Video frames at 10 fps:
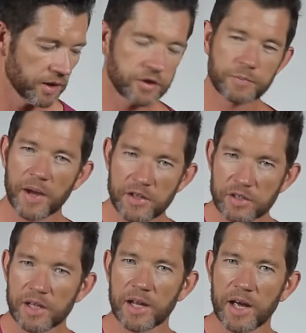It's
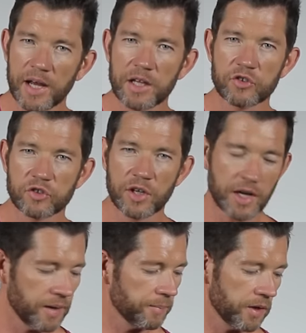basically an A,
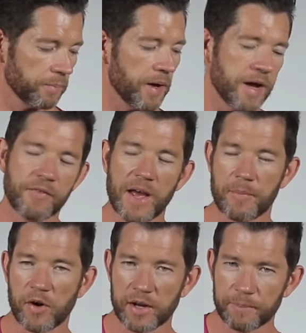uh, A flat
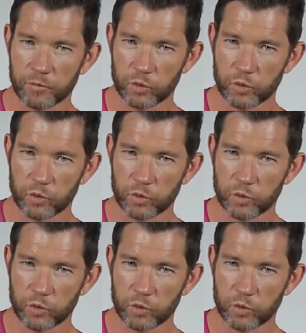minor,